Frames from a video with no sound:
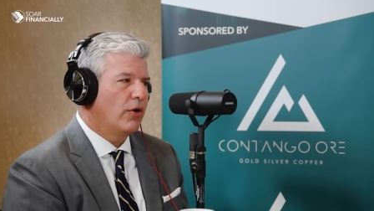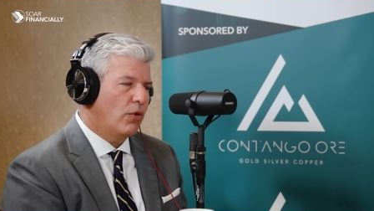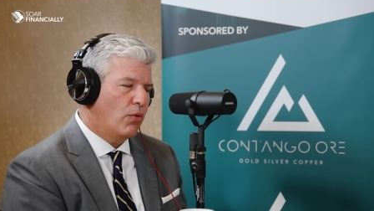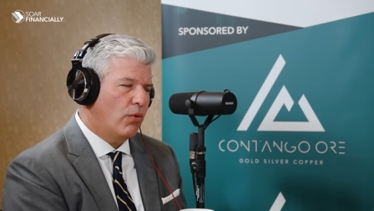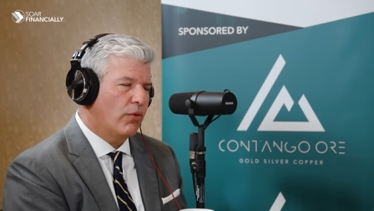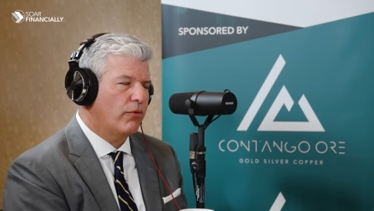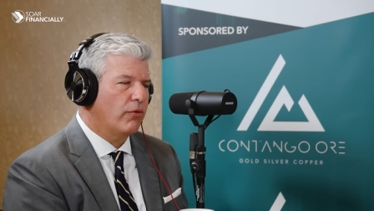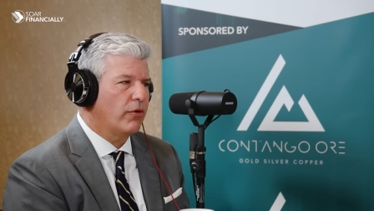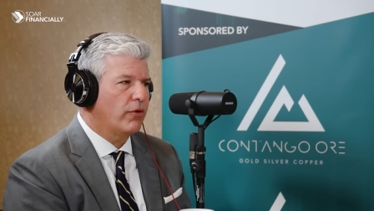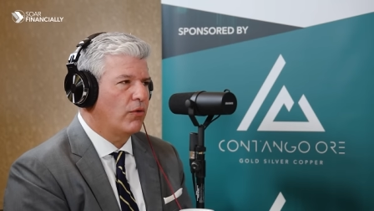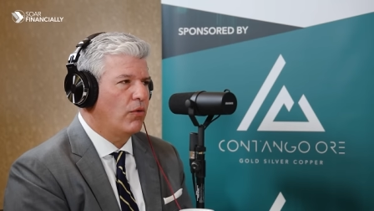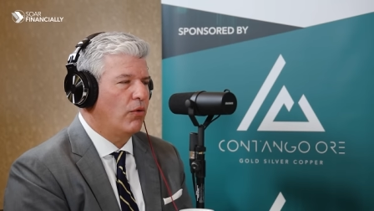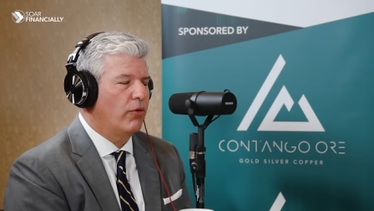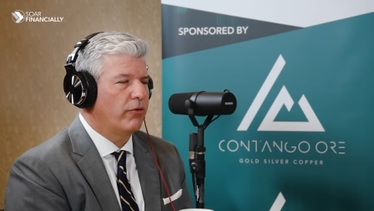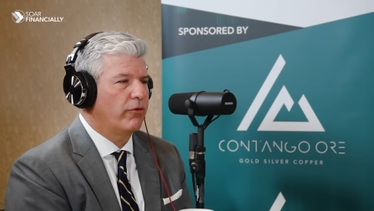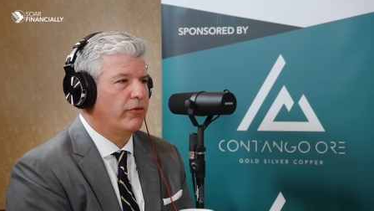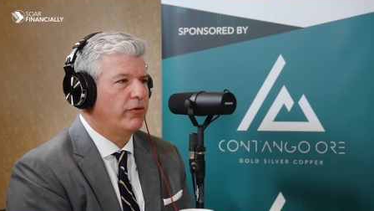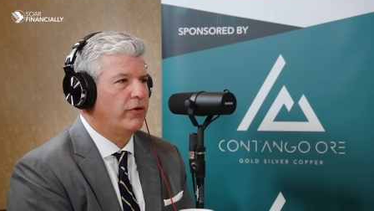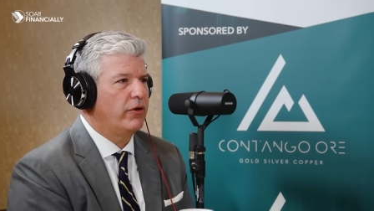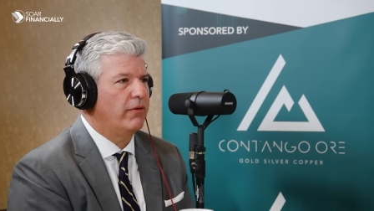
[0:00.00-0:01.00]
Quarter on
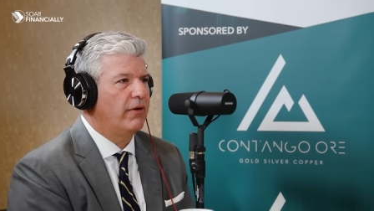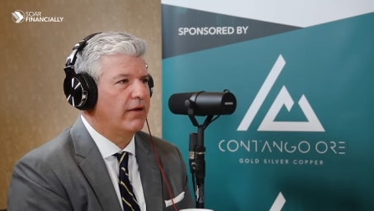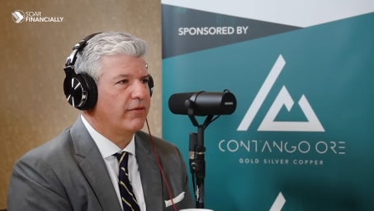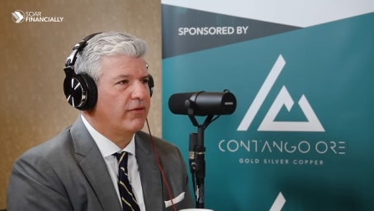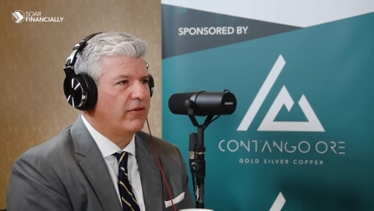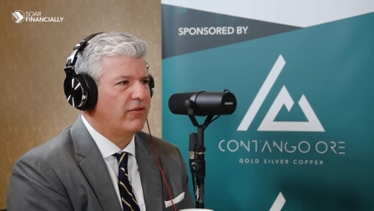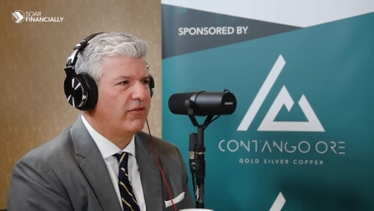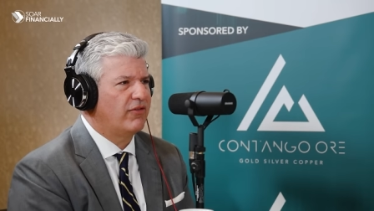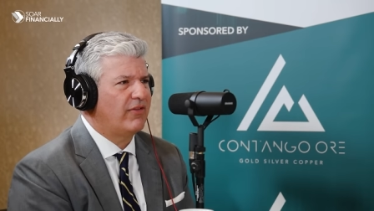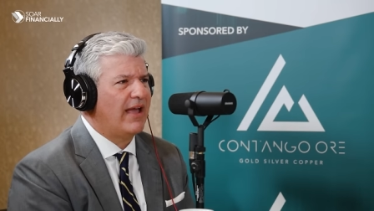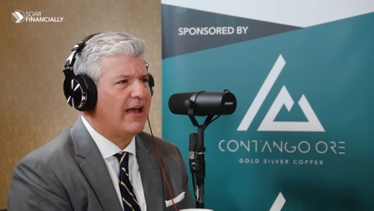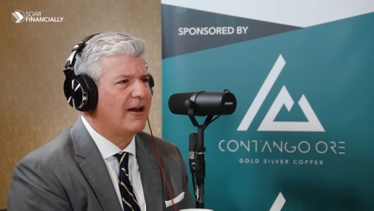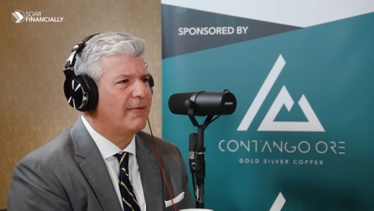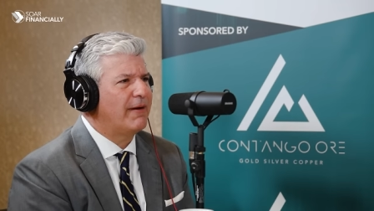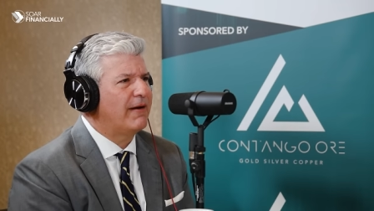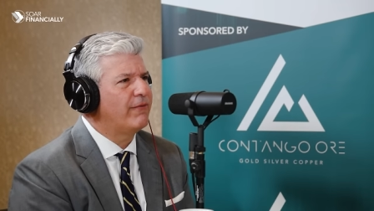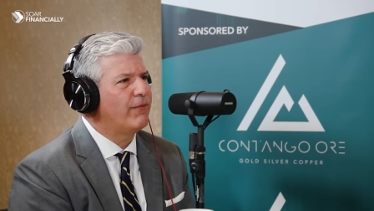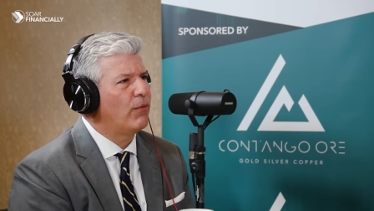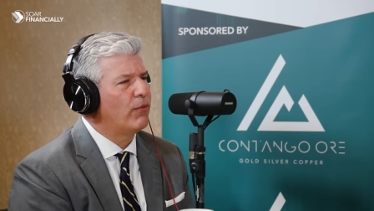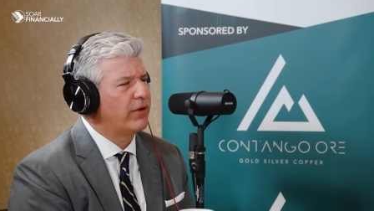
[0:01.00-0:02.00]
quarter in the U.S., it's down about